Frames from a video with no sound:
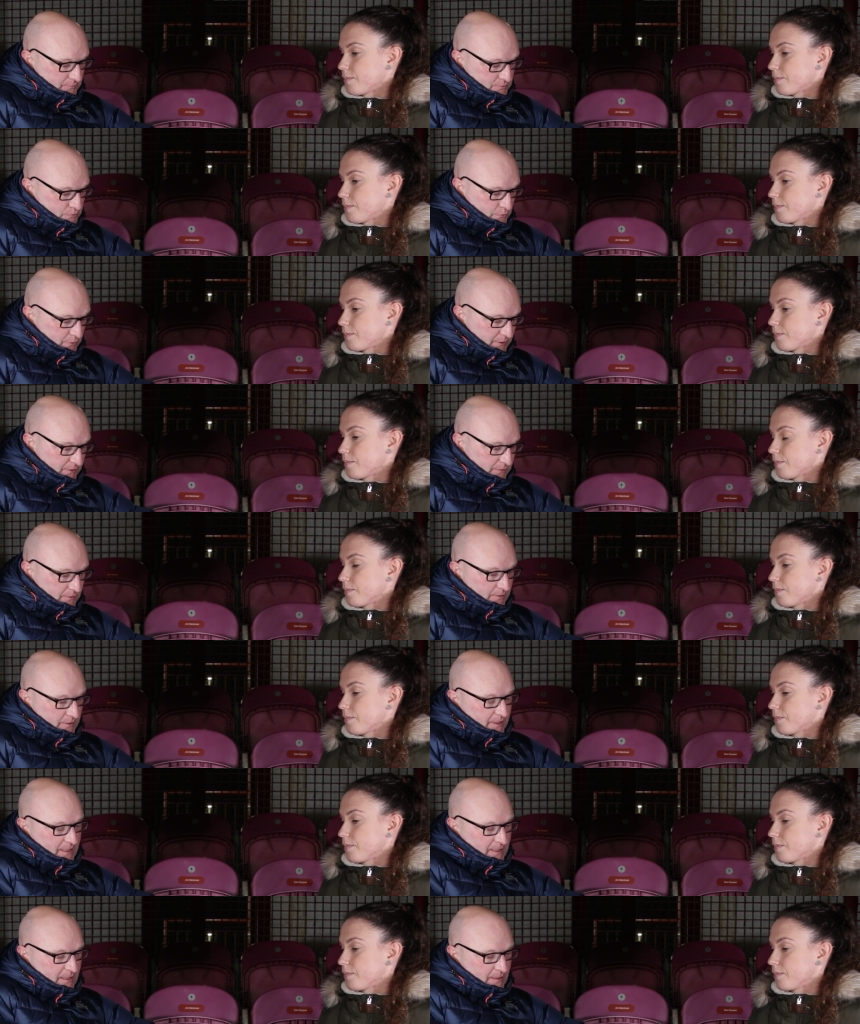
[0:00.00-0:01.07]
Speaker 1: sorry,
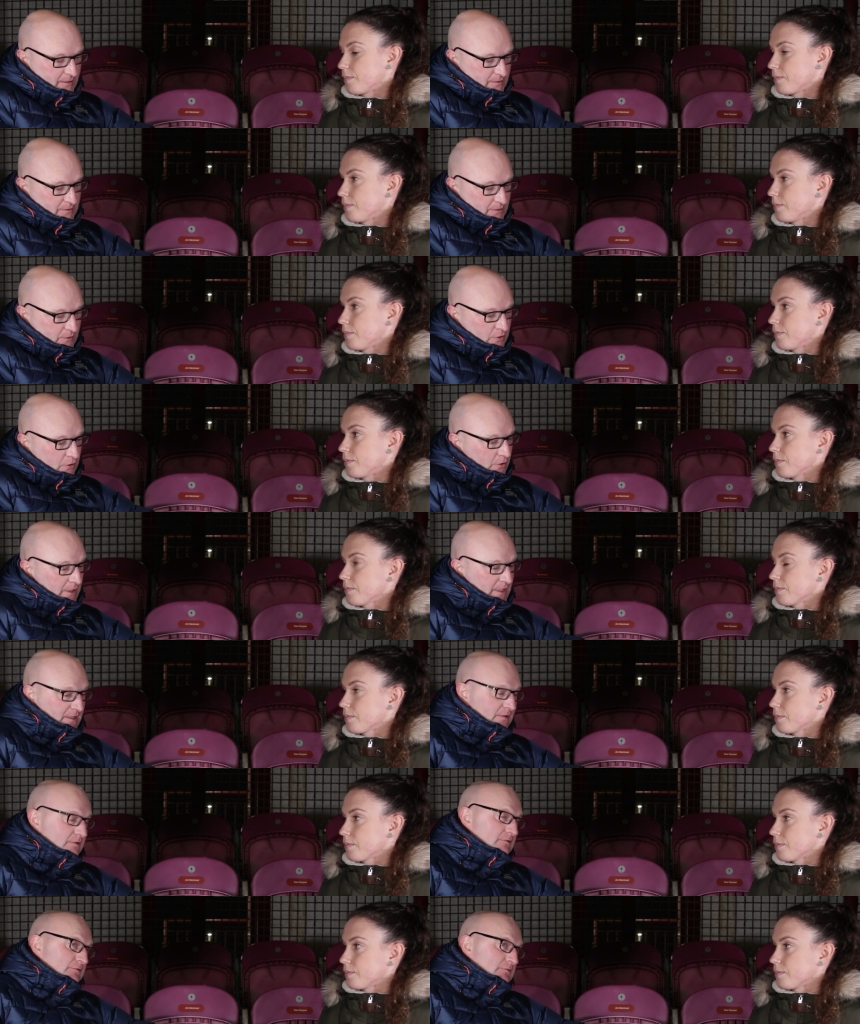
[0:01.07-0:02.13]
uh, you're
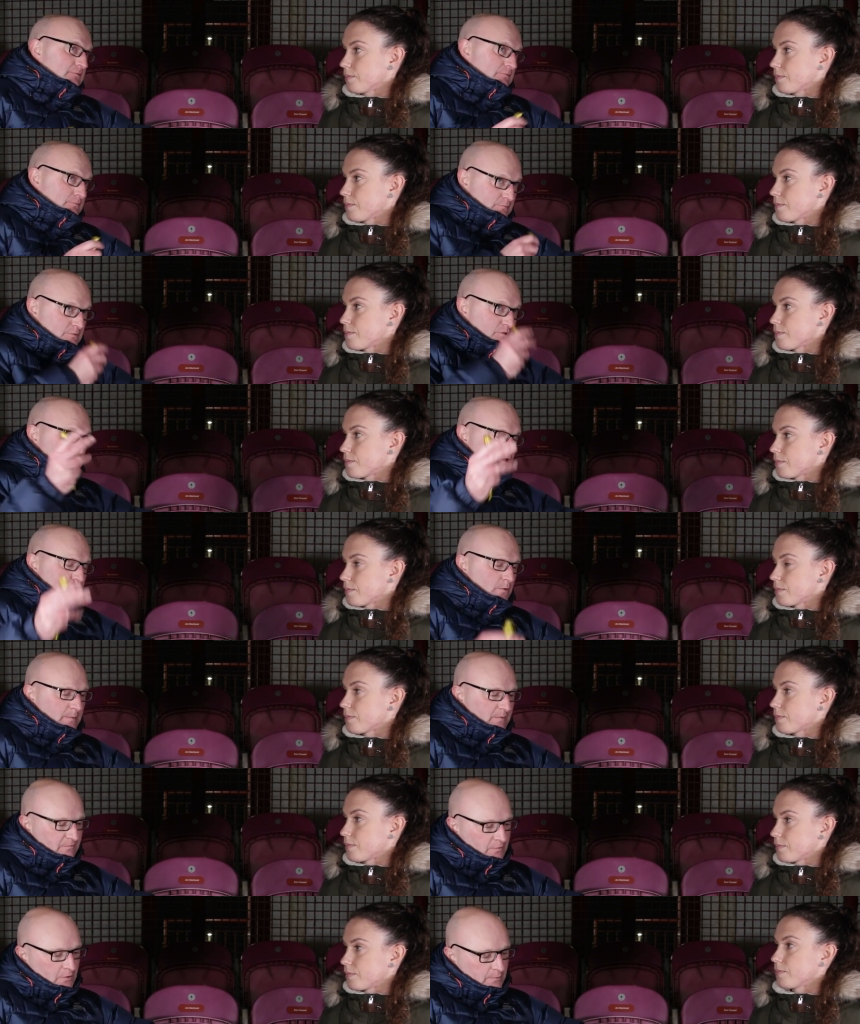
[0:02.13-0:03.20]
currently just
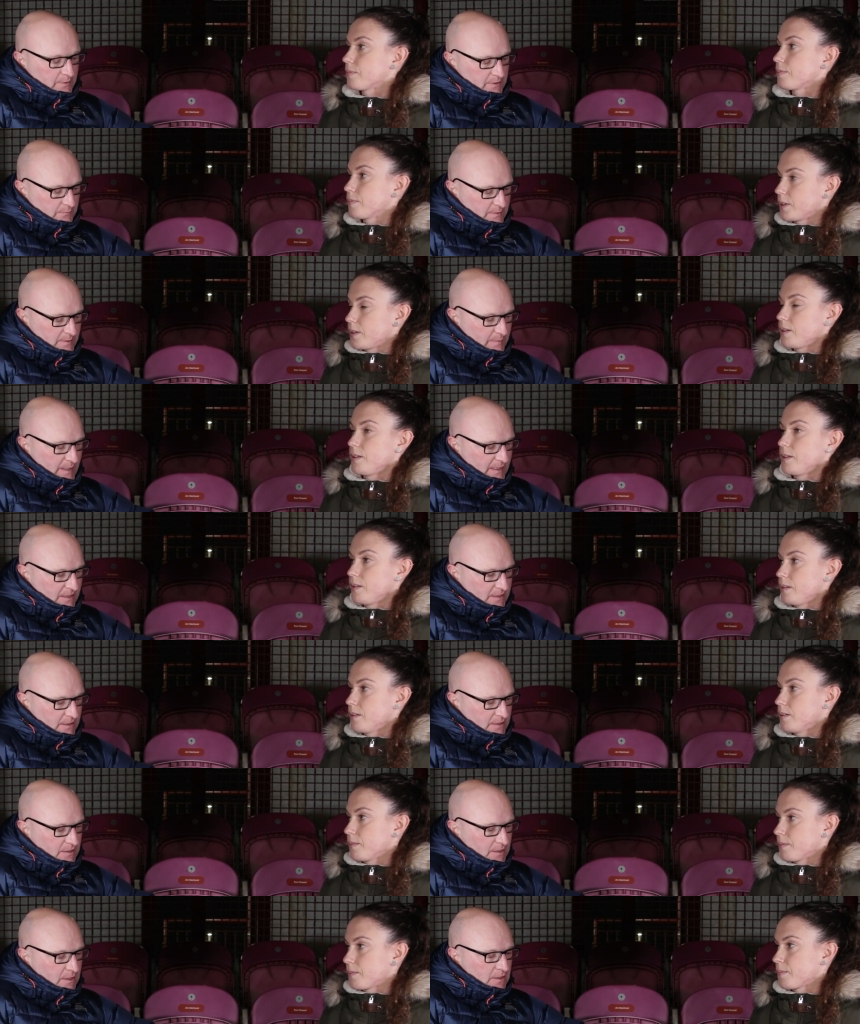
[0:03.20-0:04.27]
jumping forward a wee bit
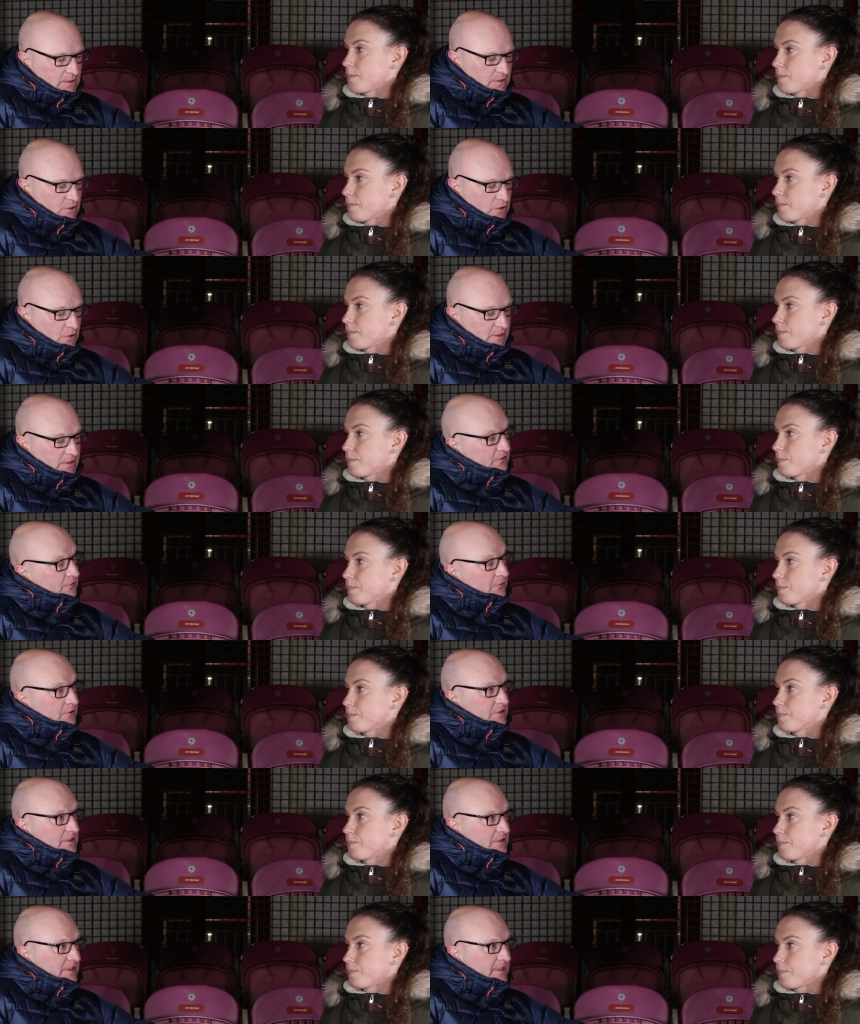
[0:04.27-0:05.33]
here. Yeah. You're currently
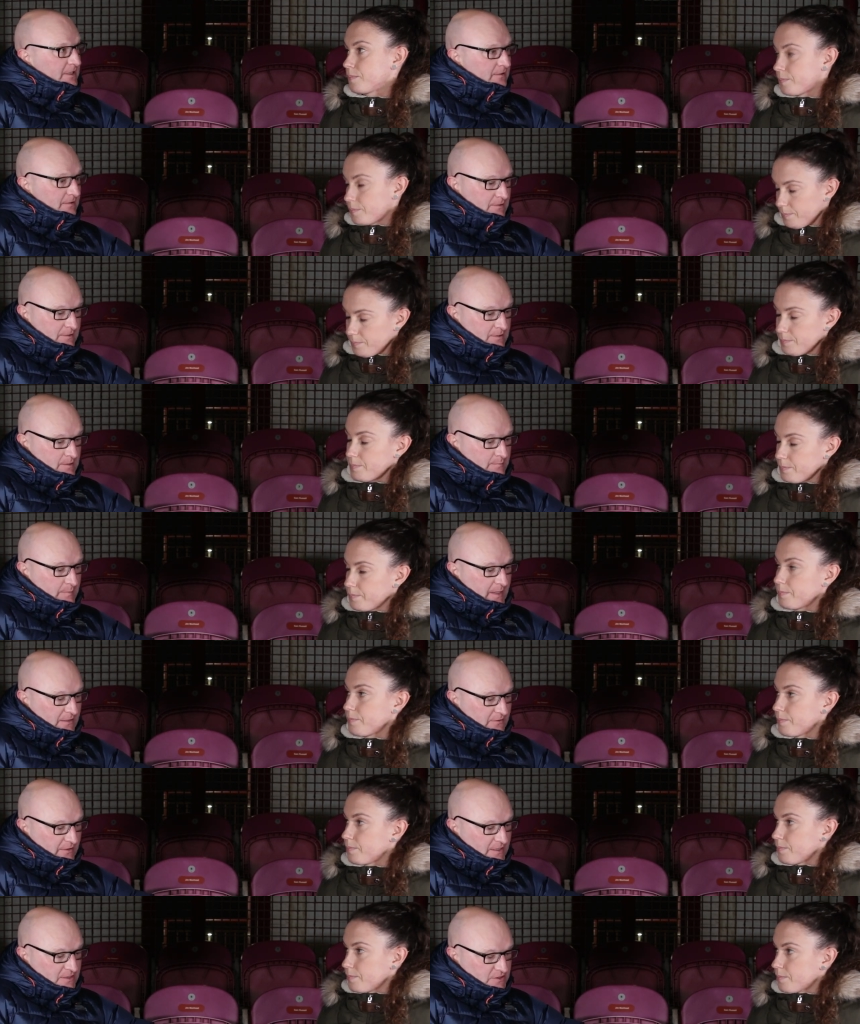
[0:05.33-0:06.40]
third in the league
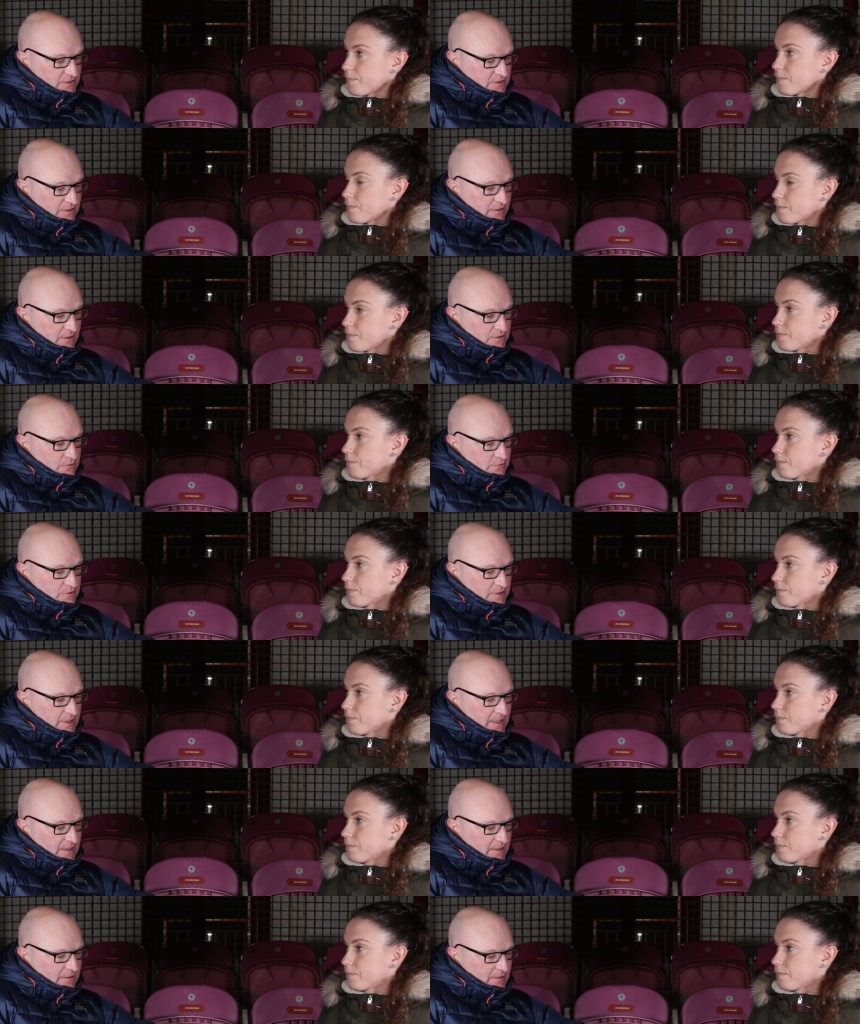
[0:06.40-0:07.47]
behind Rangers and Glasgow
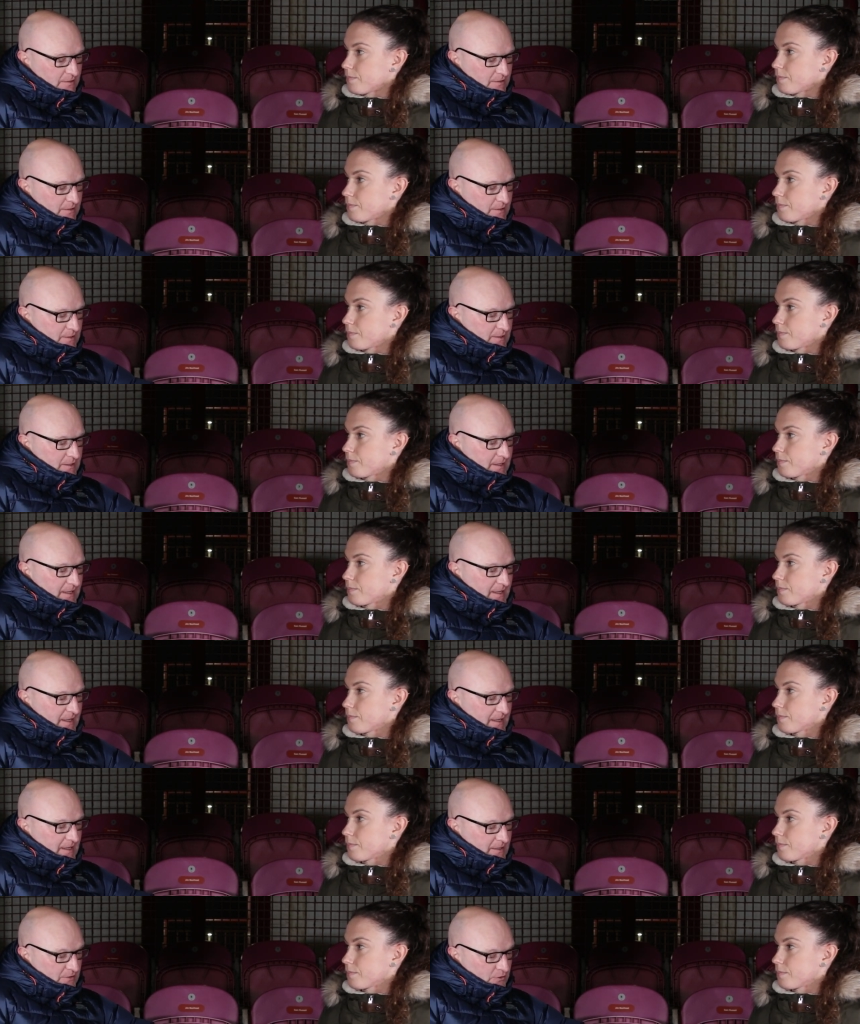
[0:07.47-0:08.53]
City. Uh,
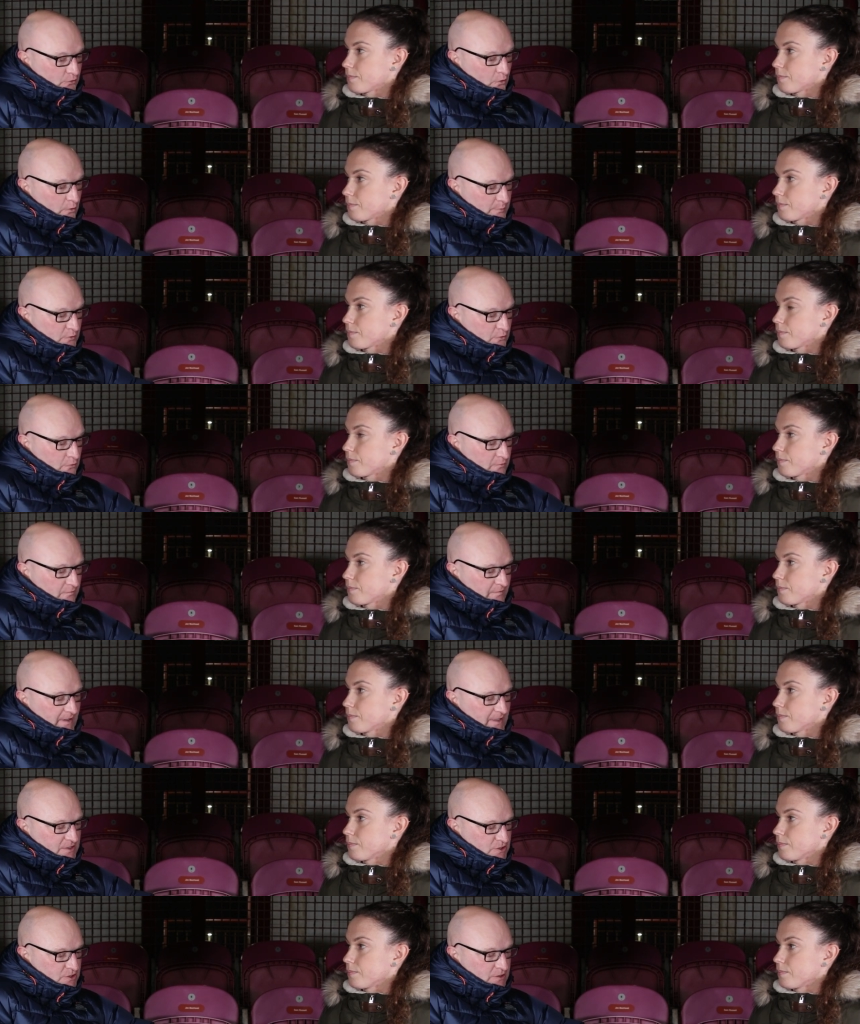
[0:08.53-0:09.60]
in the top two
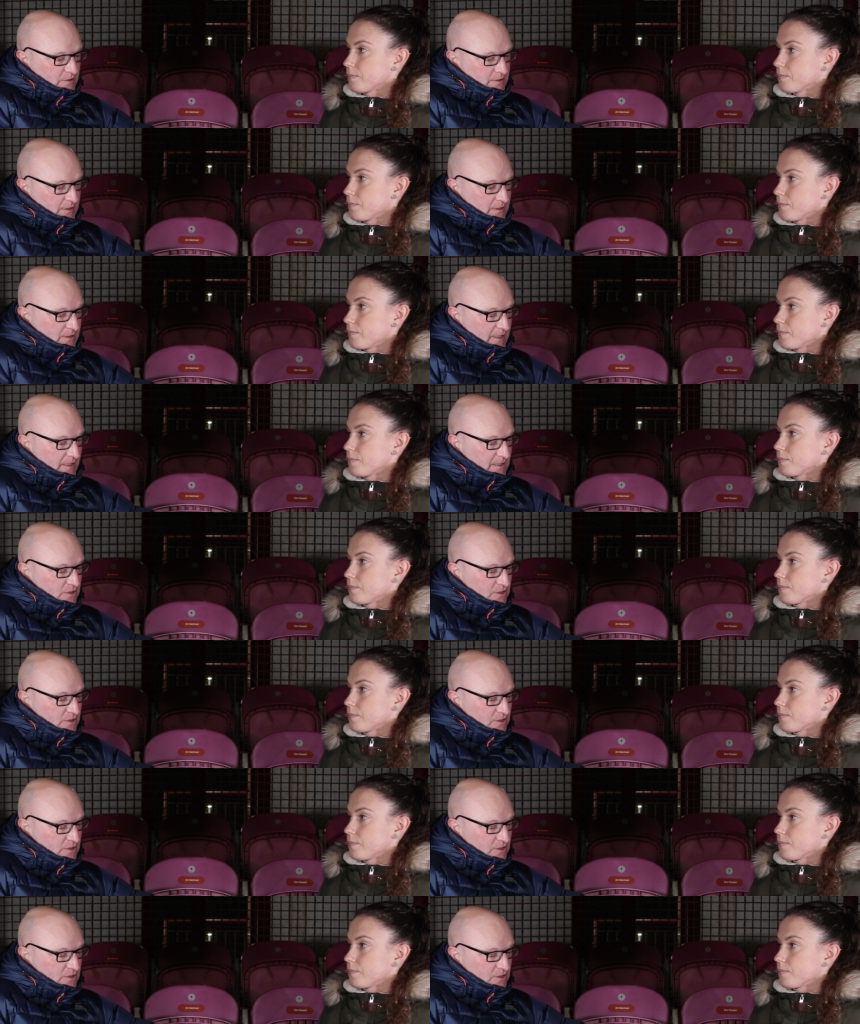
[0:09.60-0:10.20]
finish, and you are